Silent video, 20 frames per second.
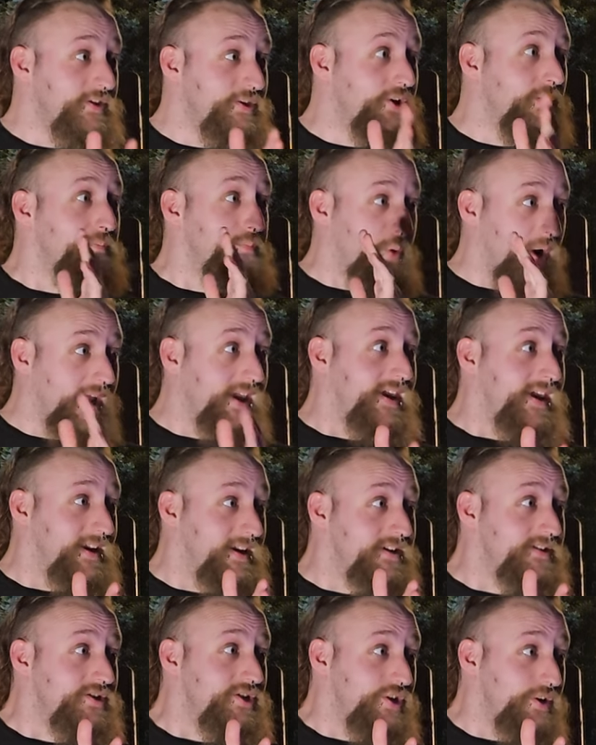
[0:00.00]
they're breaking
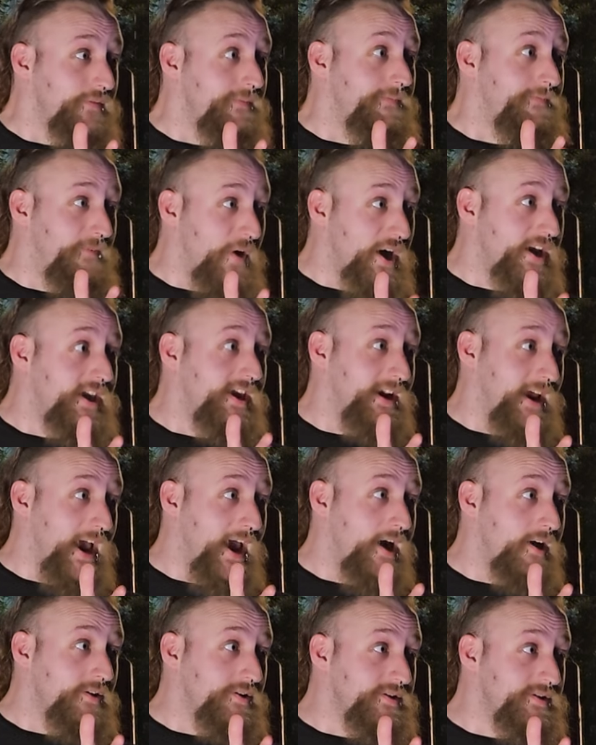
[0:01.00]
into your fucking
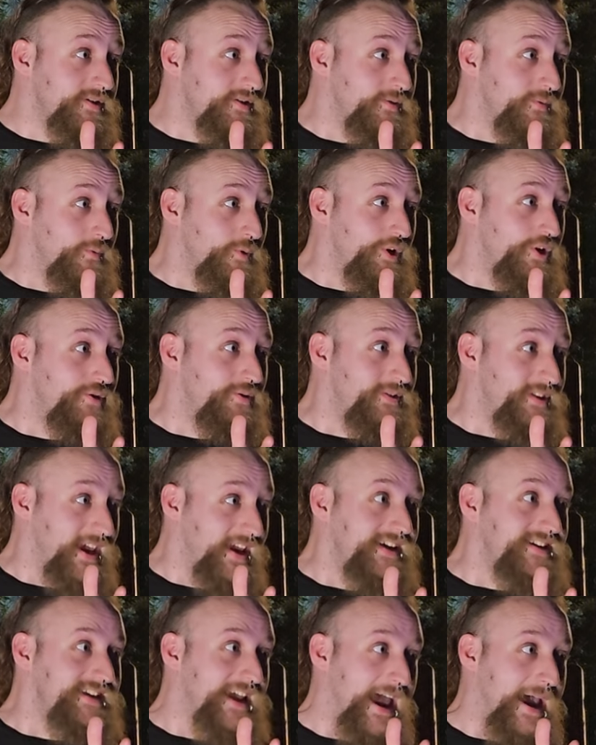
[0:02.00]
house. What do yeah. you
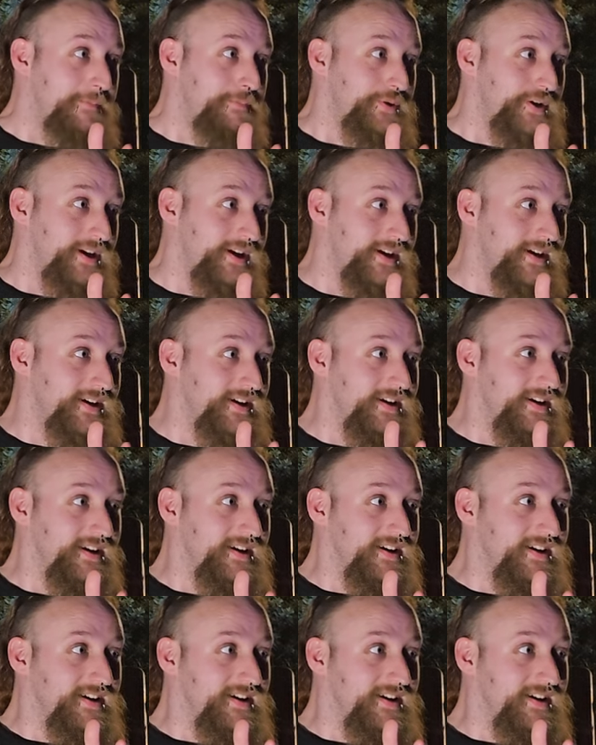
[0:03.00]
think's happening? Yeah.